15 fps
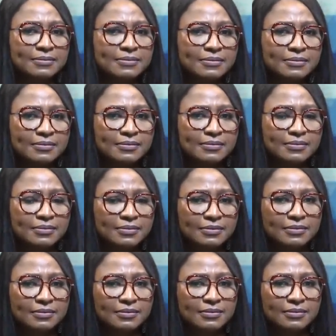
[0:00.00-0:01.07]

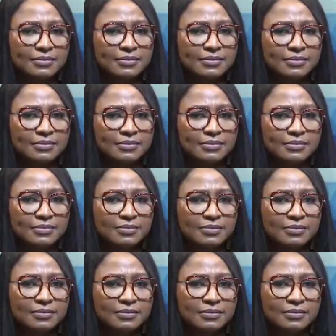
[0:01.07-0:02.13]

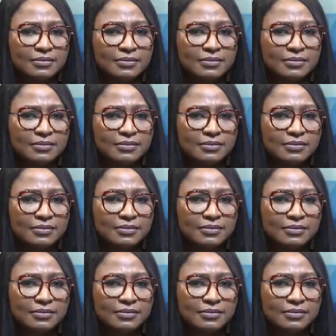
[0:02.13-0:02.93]
[no speech]